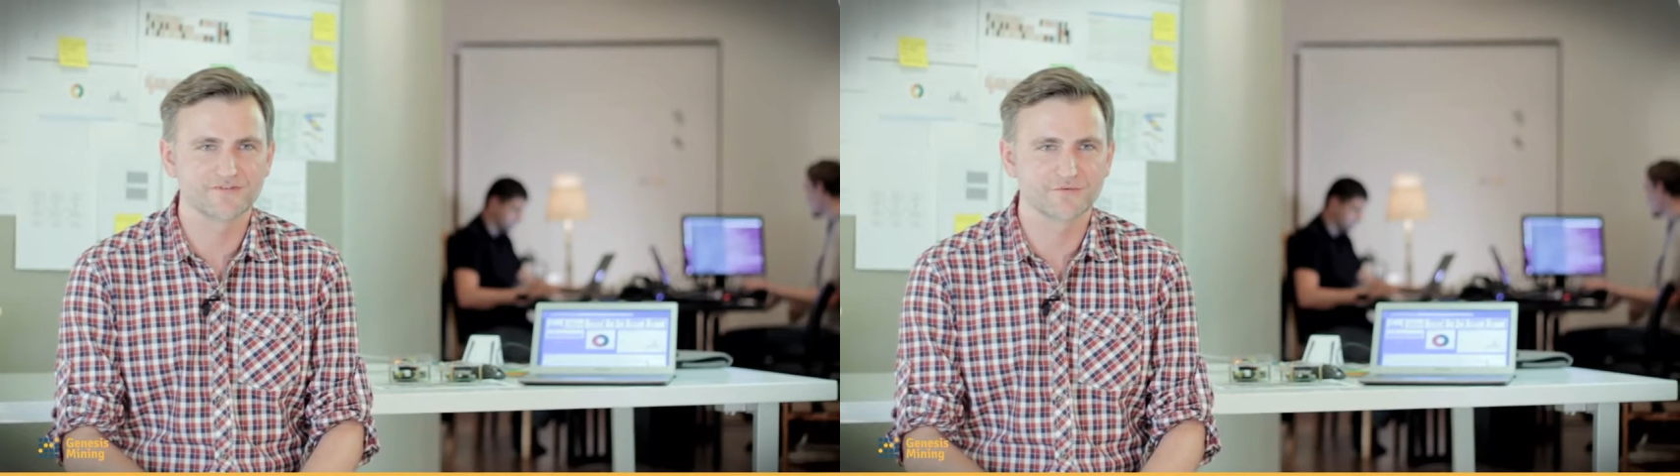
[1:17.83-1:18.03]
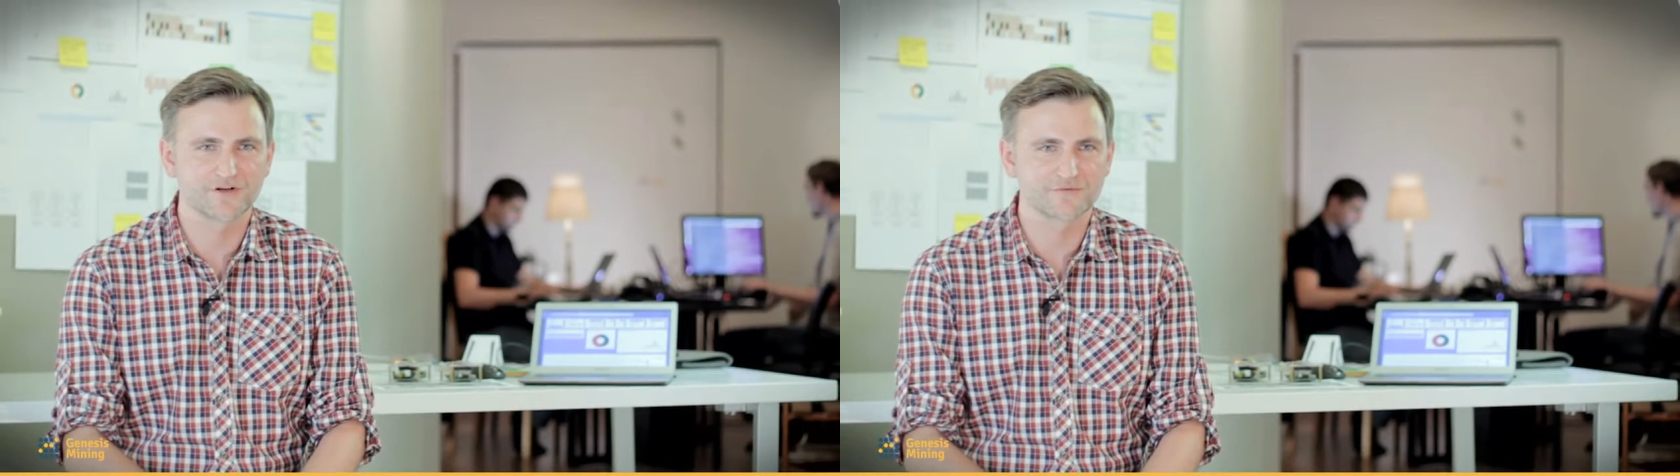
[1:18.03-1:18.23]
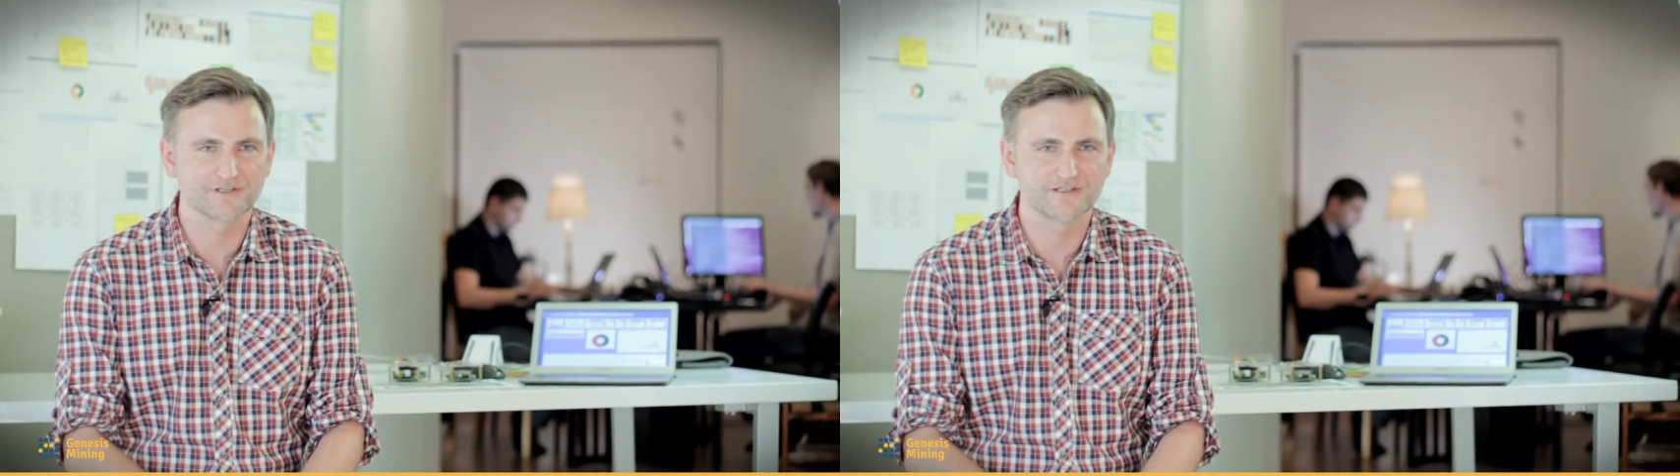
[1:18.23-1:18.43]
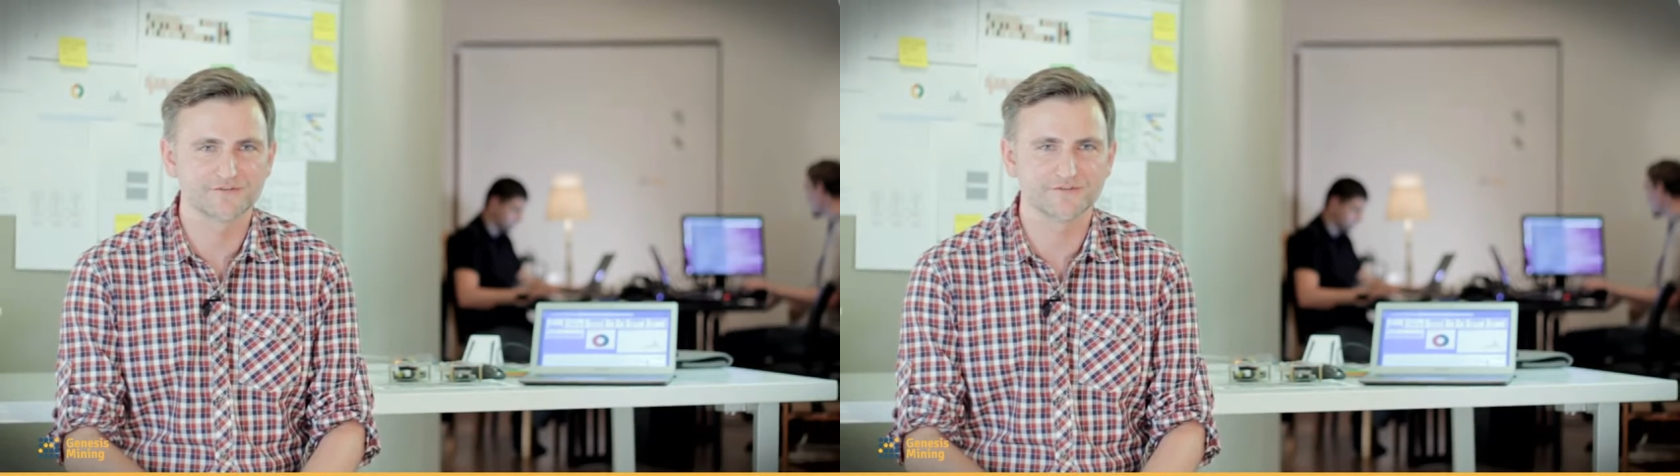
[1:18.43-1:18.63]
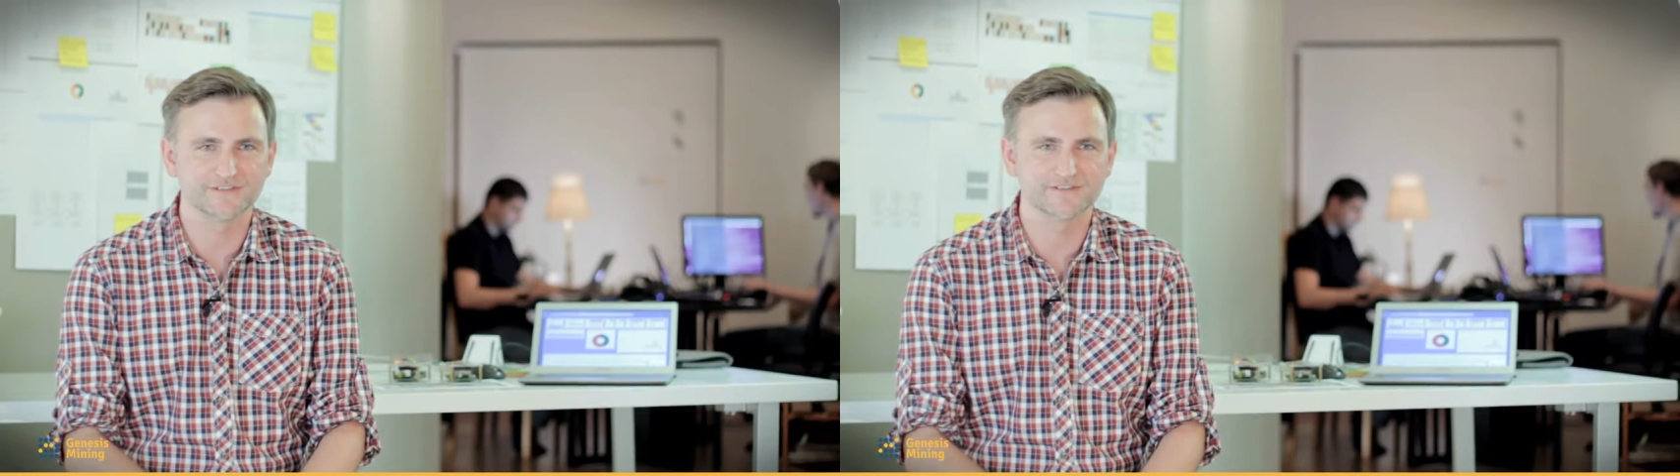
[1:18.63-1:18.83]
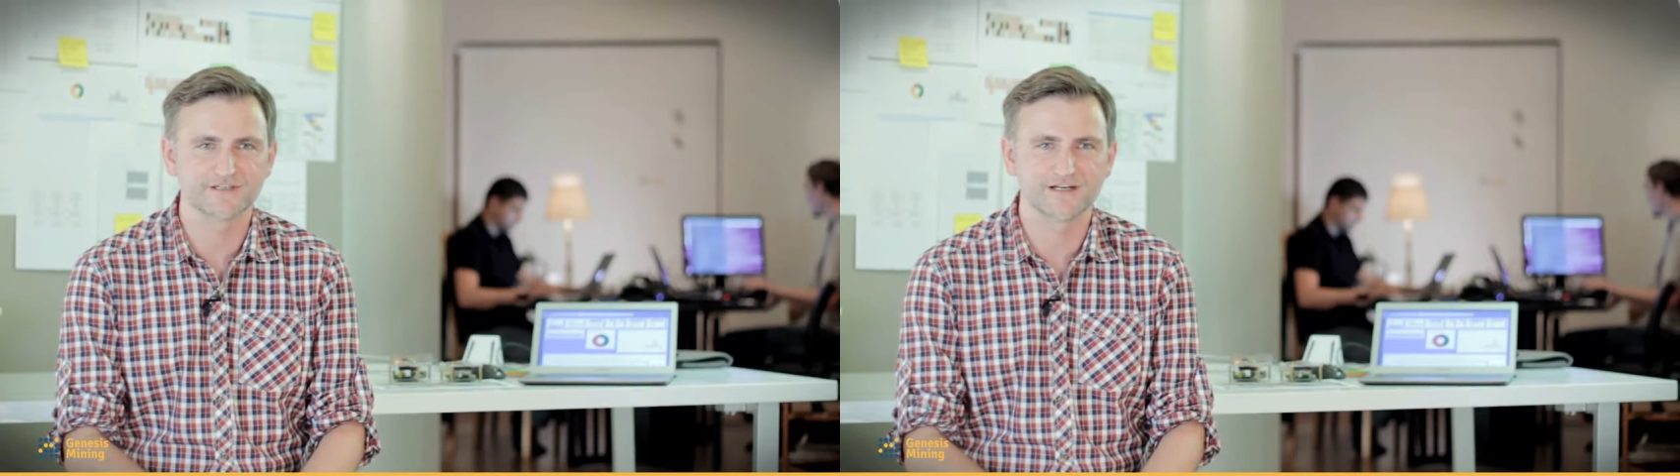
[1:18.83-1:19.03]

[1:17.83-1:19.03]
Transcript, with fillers: to what we are doing.